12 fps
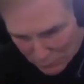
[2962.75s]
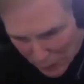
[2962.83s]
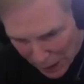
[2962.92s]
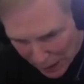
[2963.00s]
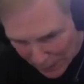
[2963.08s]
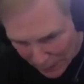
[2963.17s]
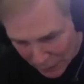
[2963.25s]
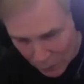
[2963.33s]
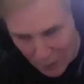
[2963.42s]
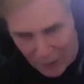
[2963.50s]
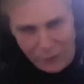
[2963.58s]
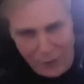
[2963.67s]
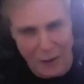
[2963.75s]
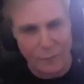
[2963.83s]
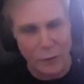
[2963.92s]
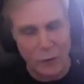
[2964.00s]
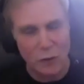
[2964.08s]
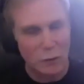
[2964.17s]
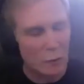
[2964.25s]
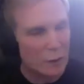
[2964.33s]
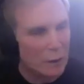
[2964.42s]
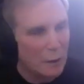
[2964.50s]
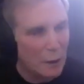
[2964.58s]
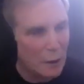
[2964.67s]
on my 20th hmm. anniversary